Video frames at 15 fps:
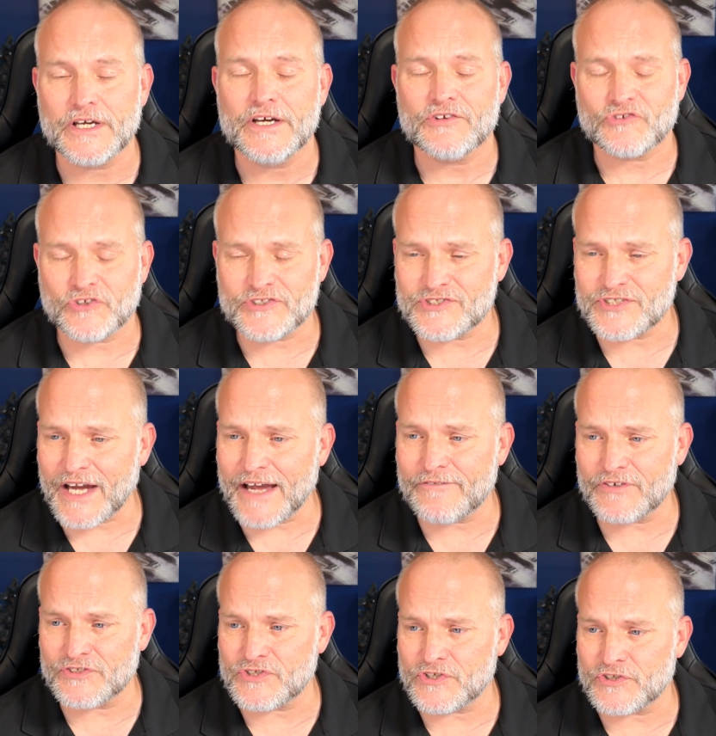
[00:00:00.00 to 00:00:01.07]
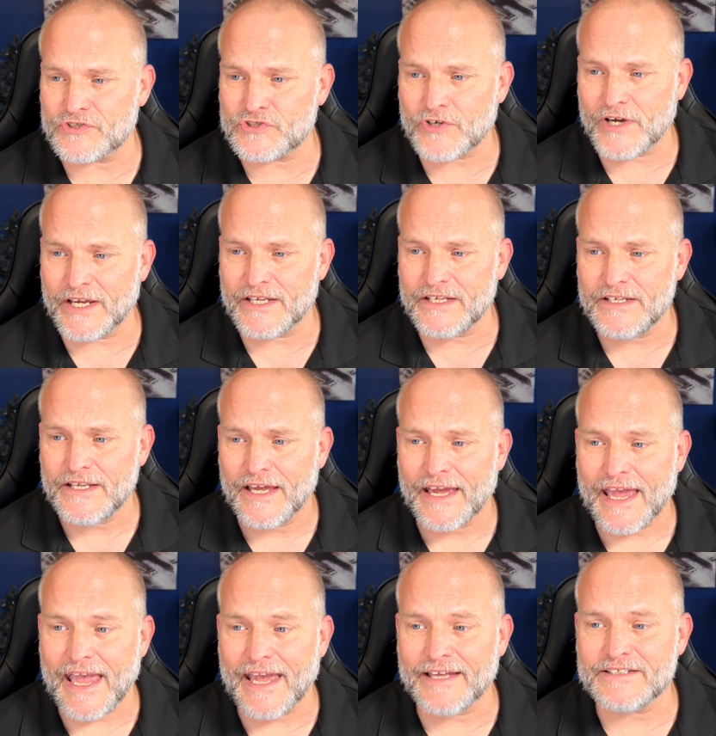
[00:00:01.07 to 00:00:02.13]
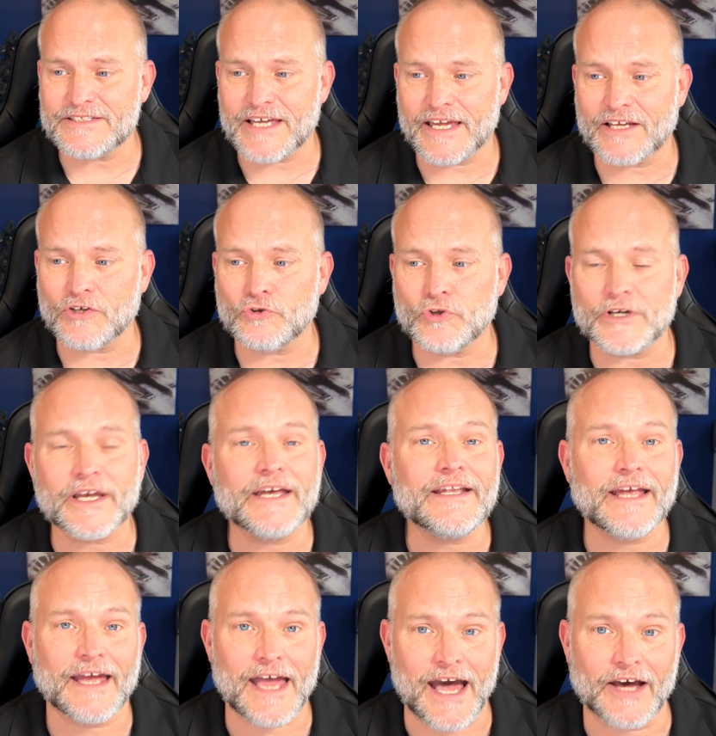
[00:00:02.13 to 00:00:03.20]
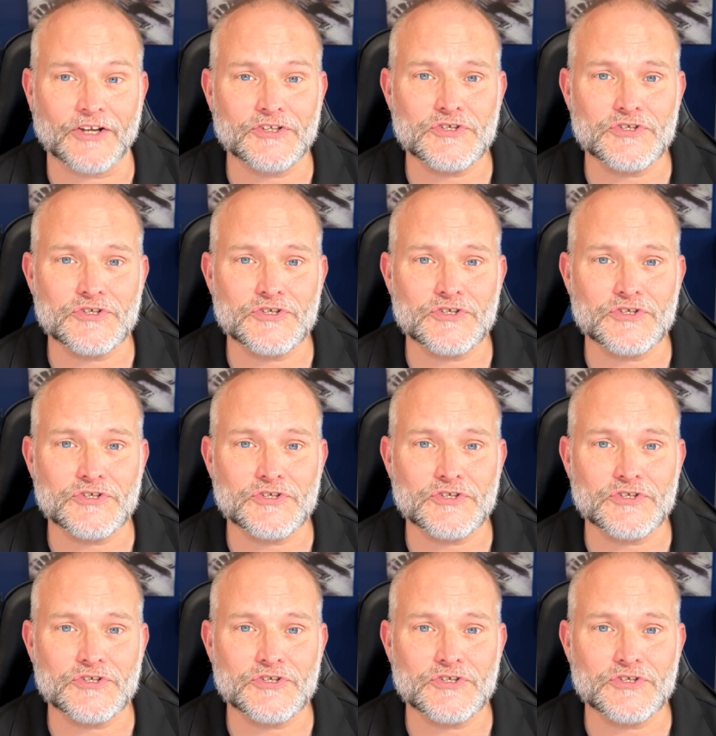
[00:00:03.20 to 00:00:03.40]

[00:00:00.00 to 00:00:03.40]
So let's dive into the training and take a look at how to